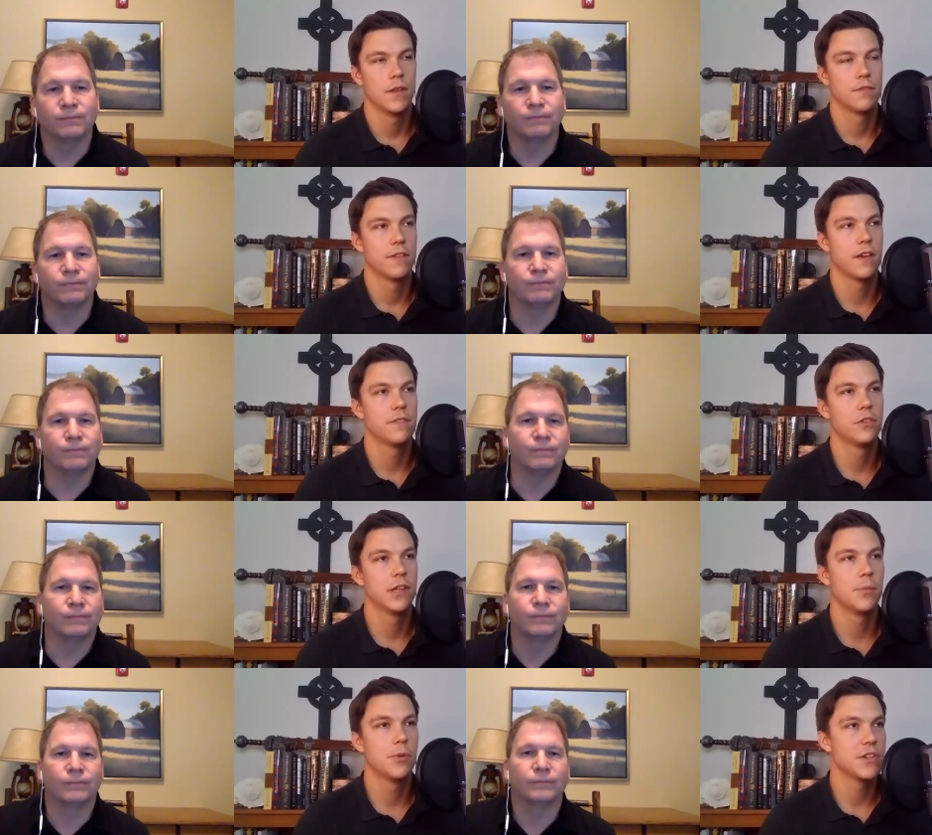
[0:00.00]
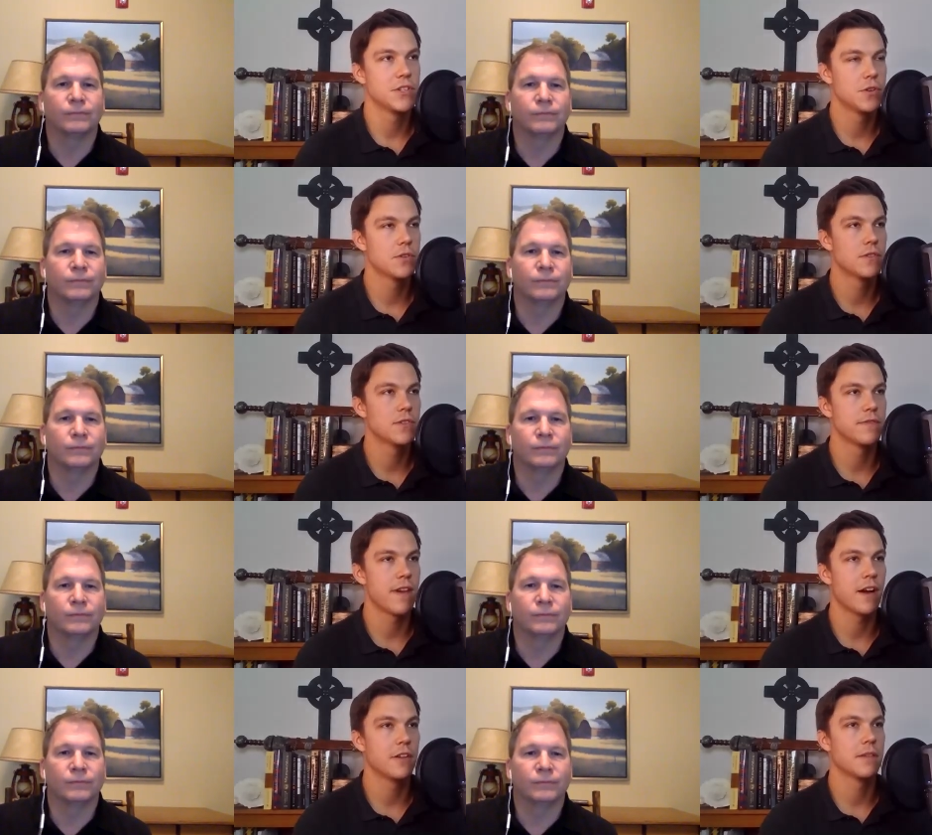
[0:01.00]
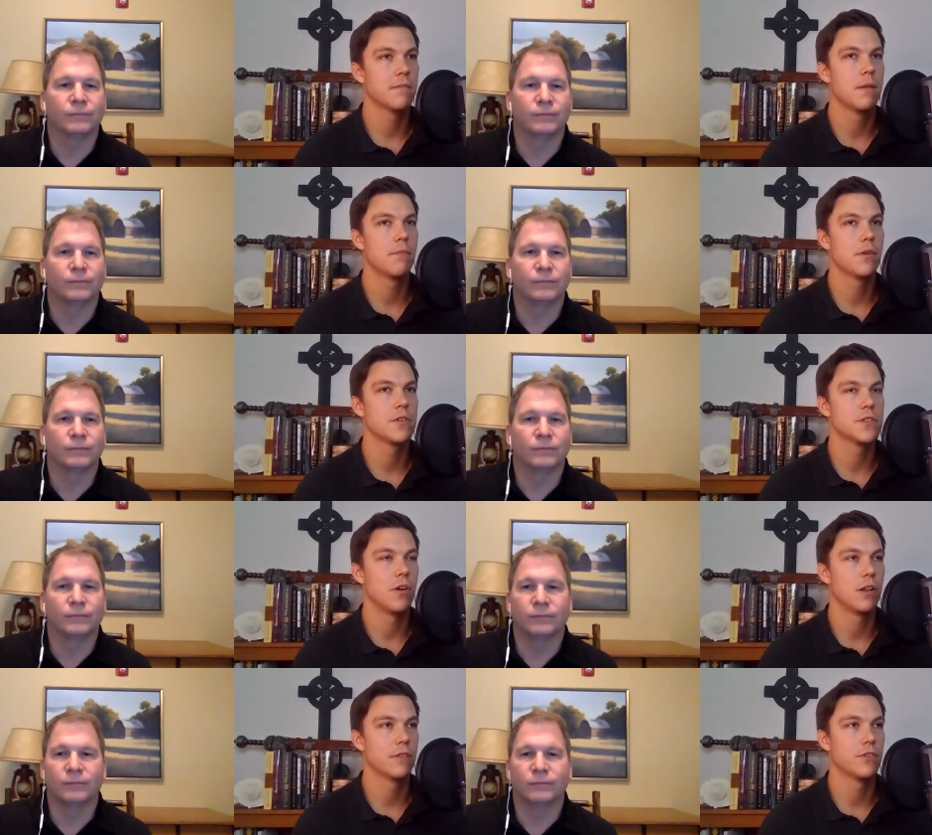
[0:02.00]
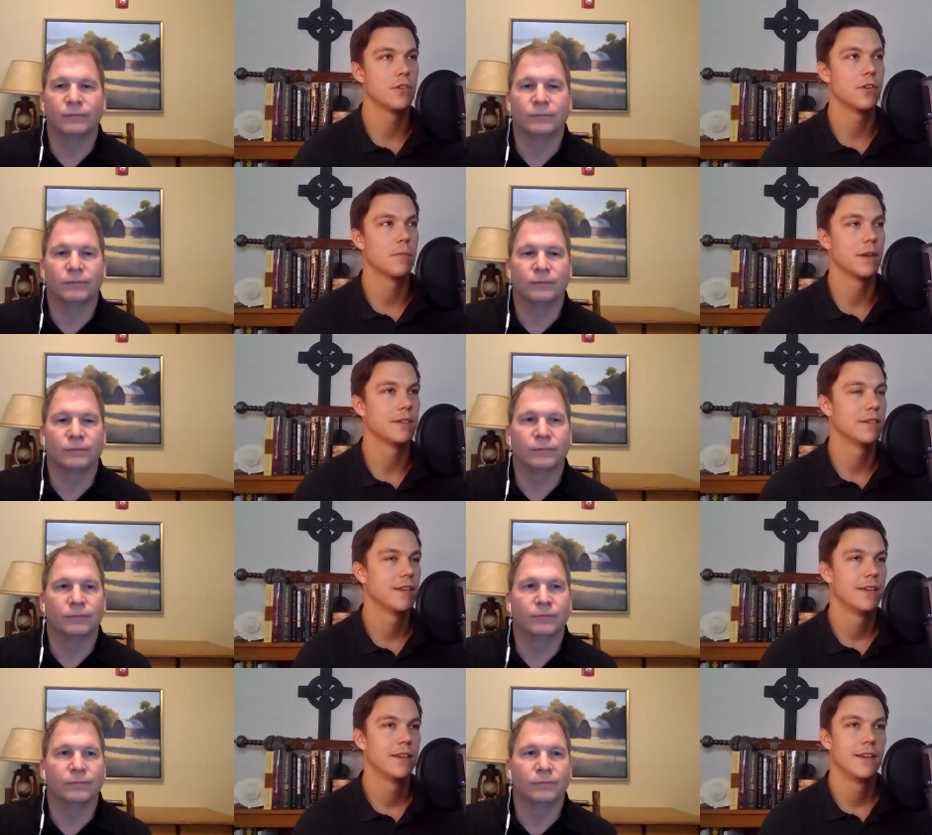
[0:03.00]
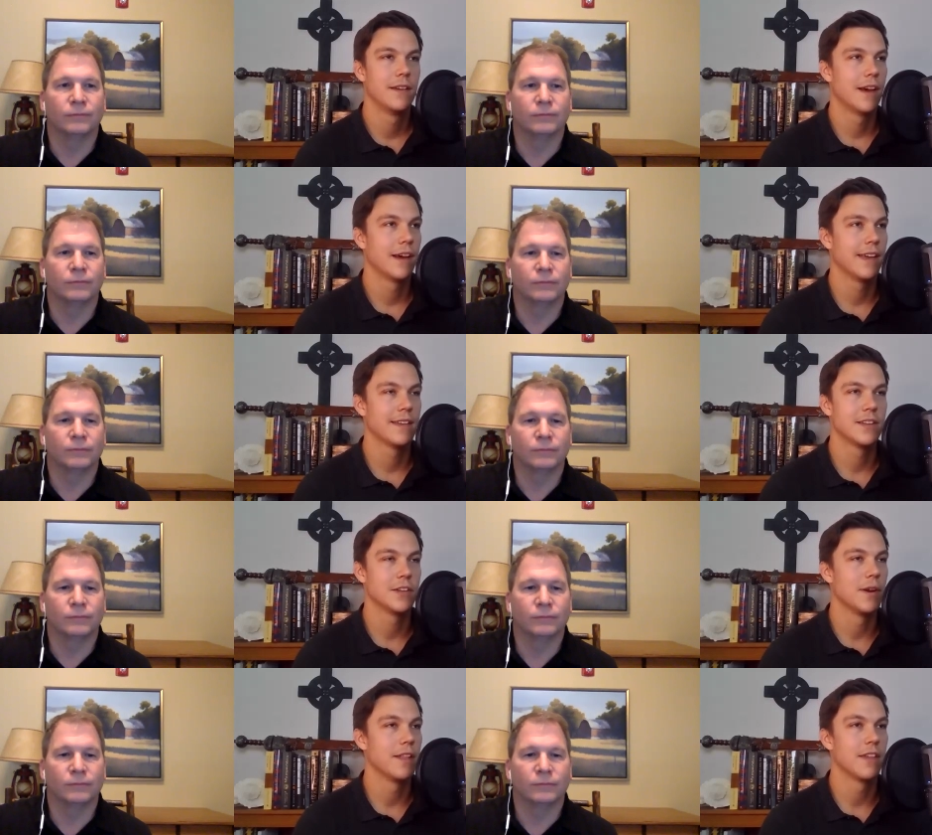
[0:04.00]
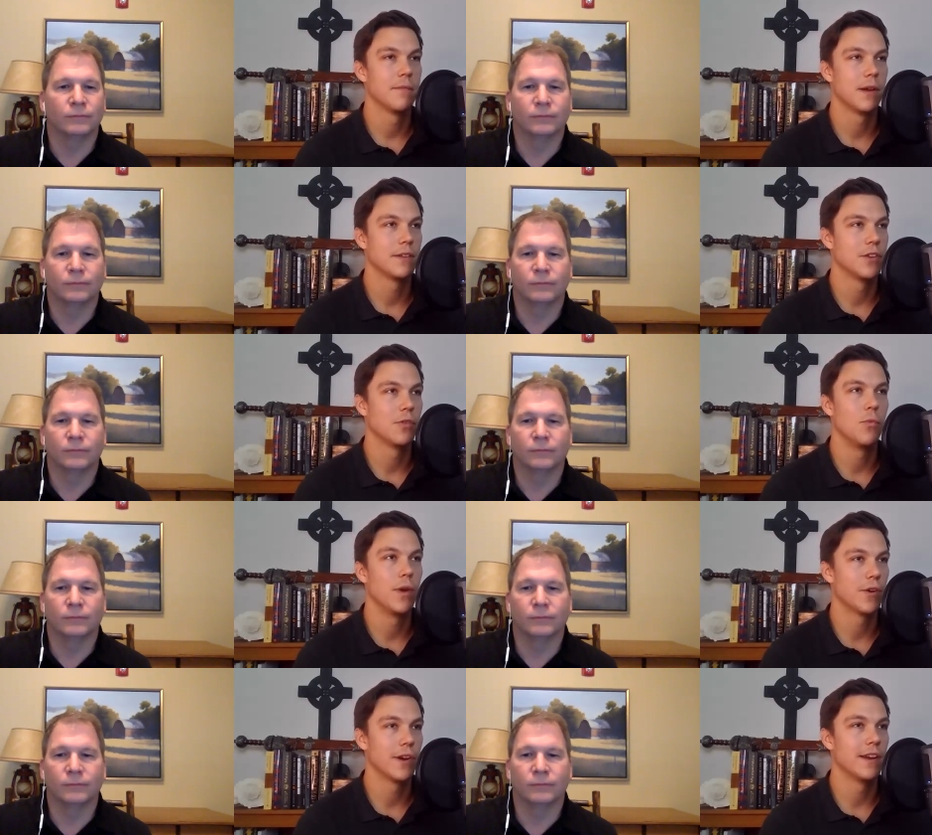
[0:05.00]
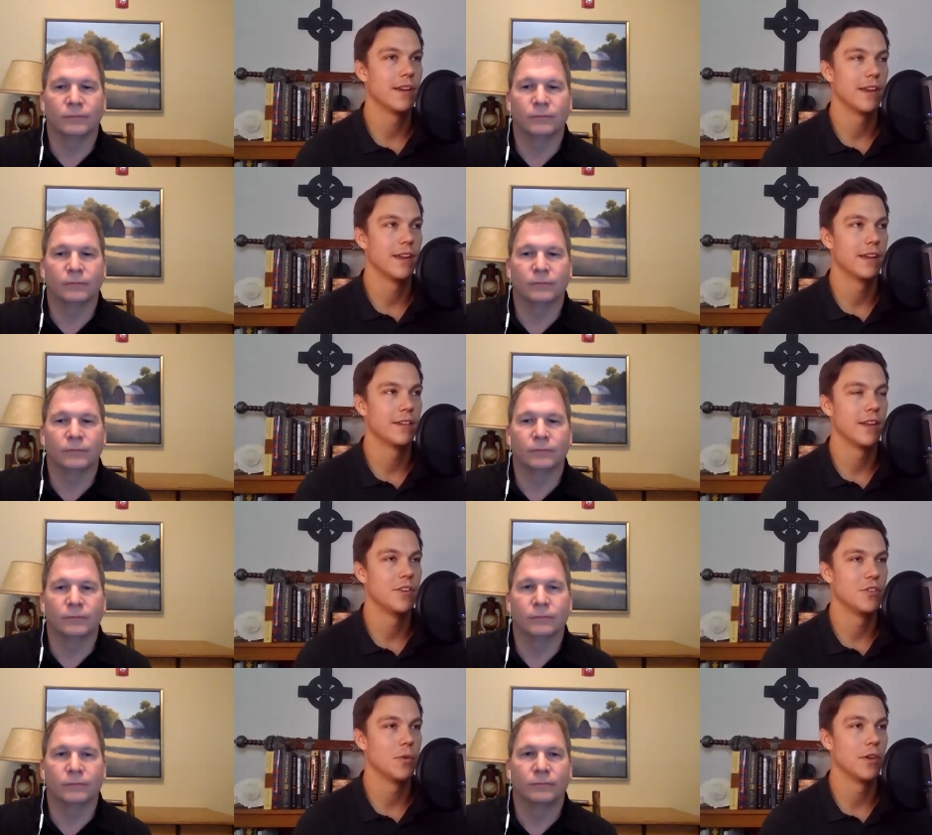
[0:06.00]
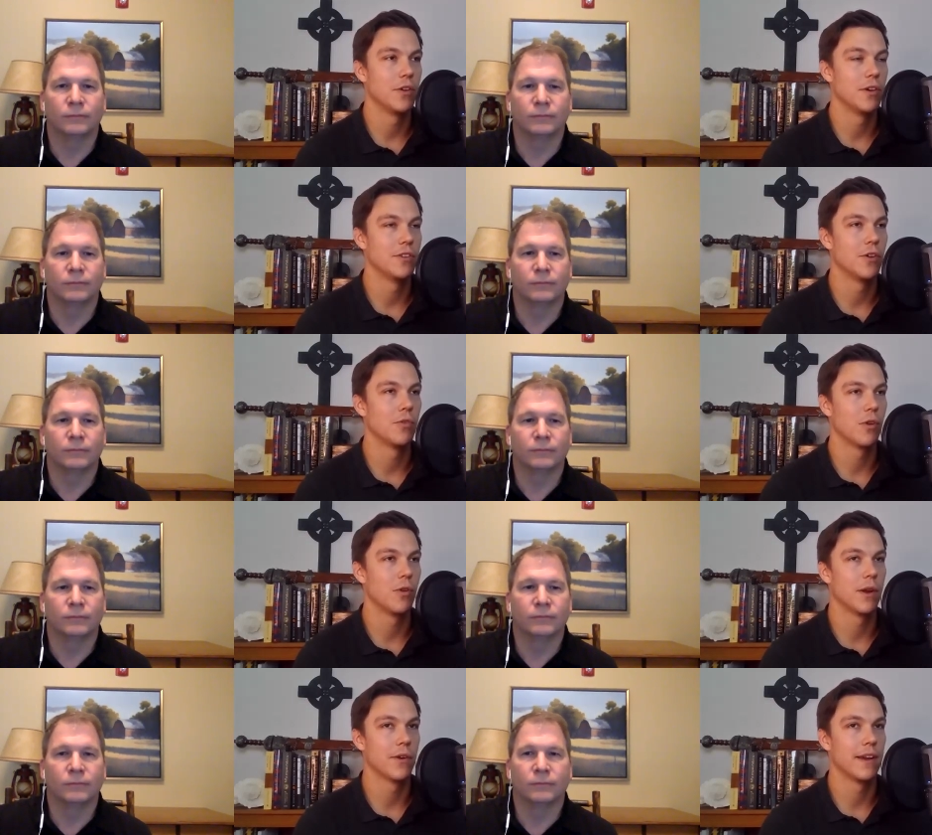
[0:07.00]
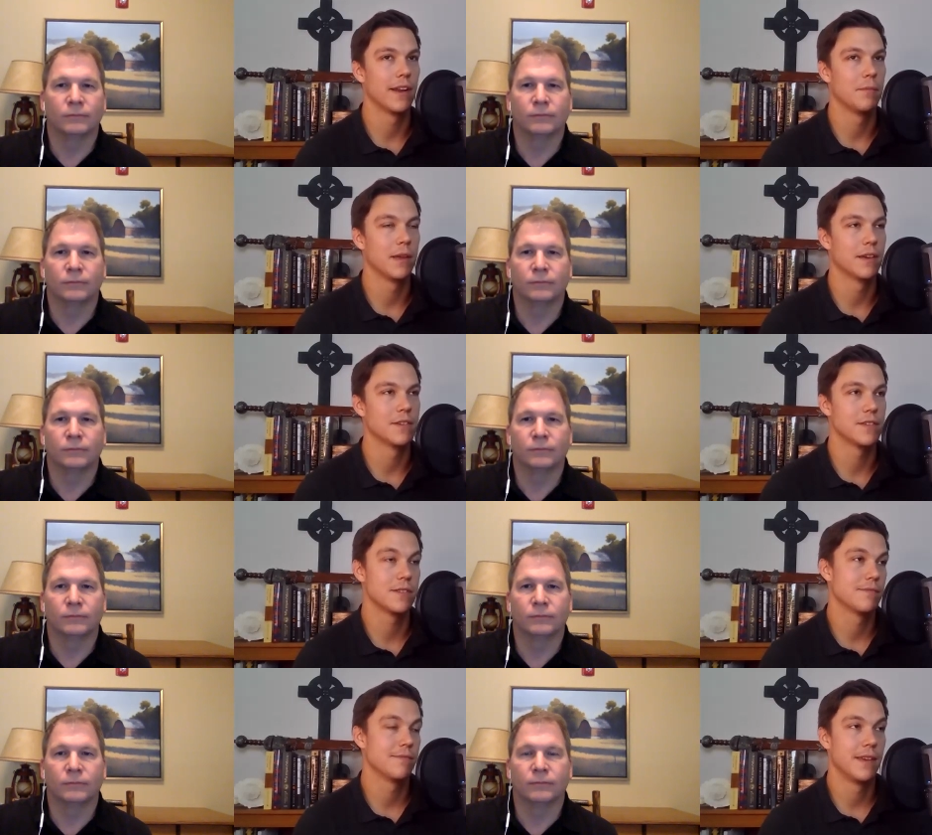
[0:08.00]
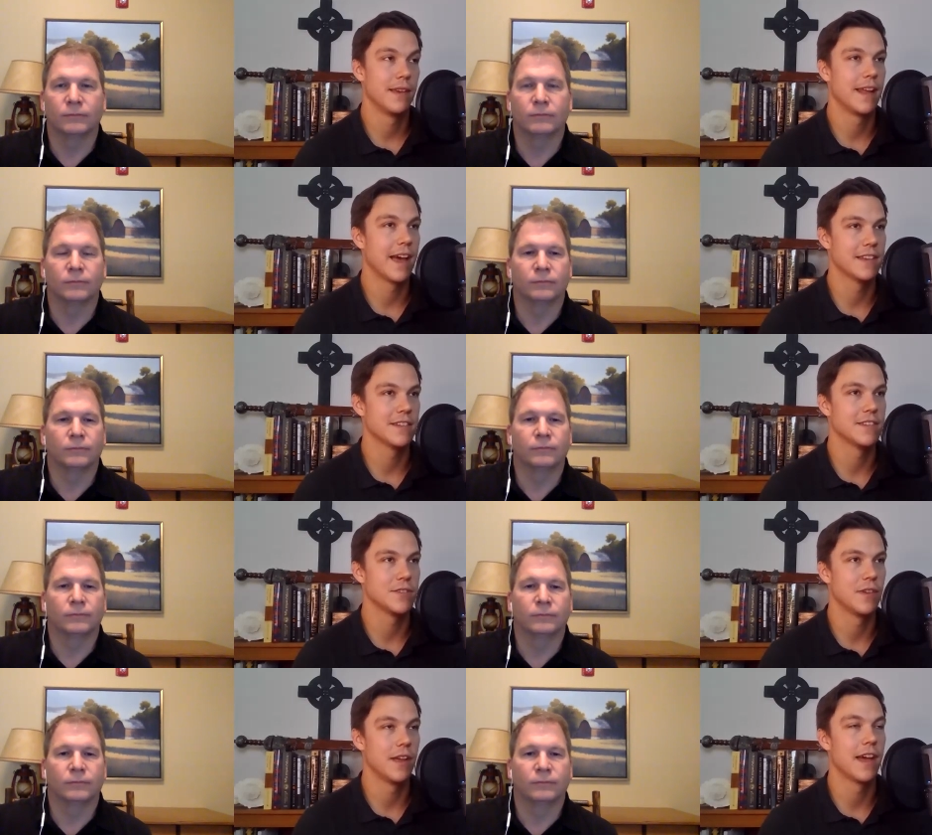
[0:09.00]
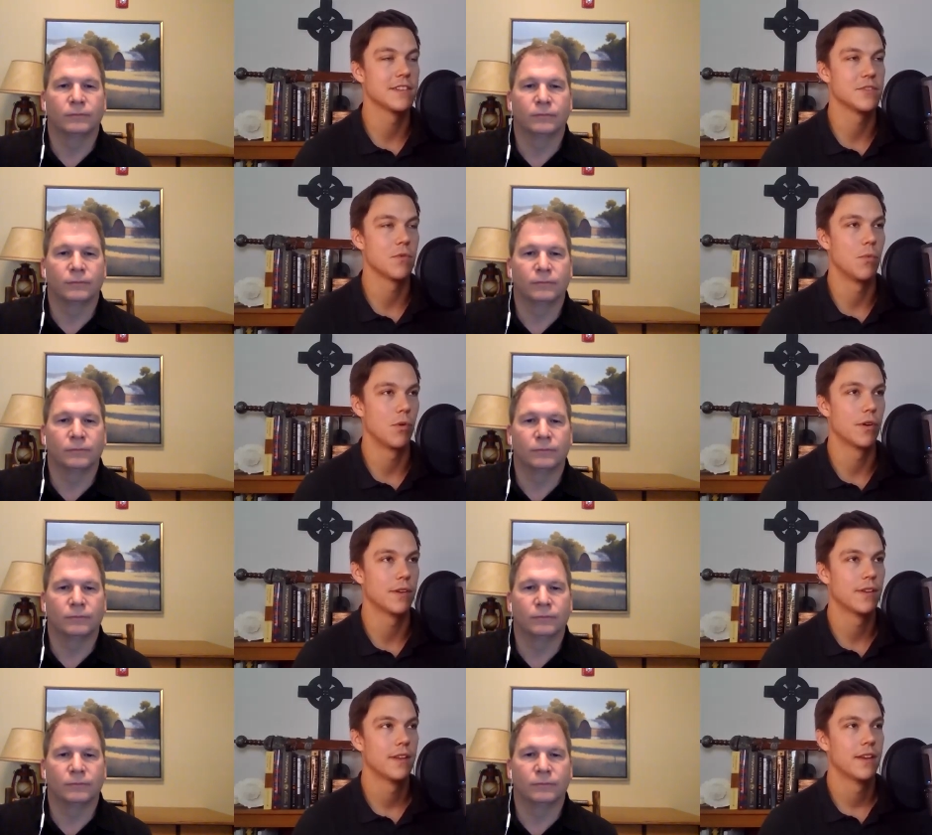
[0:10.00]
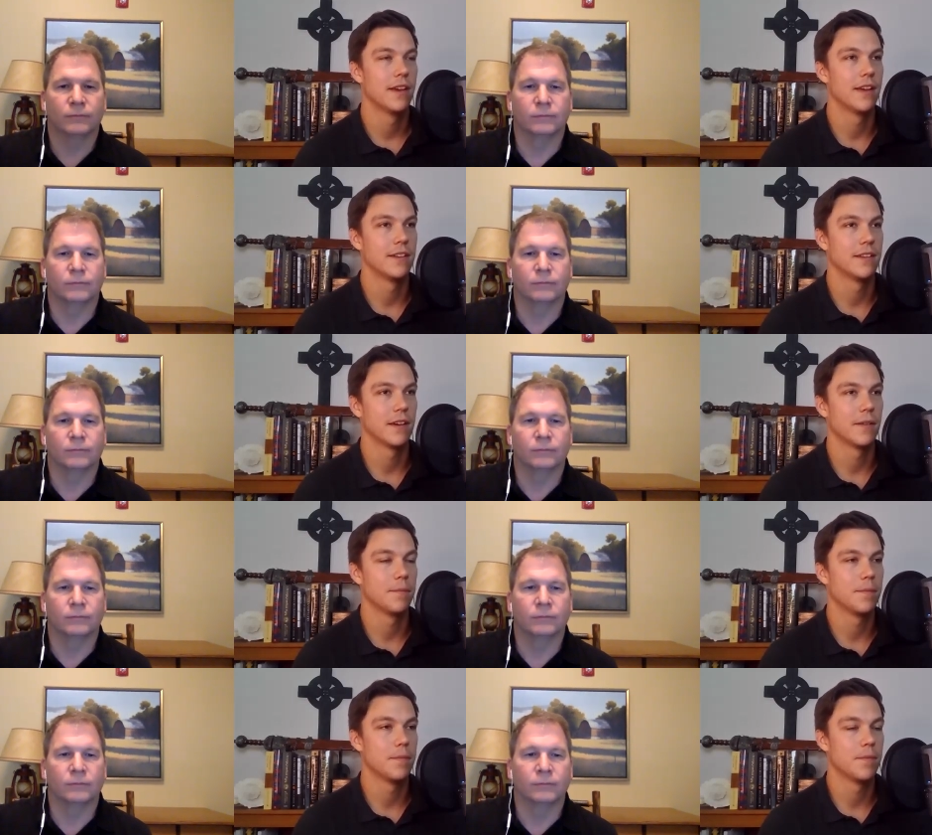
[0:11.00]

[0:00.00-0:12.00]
Speaker 1: Yeah, faithful Liberty students, faculty members, all of you. I mean, I can't tell you anything, but don't weary in in doing good. Don't grow weary in it because it has its it has its reward, and um,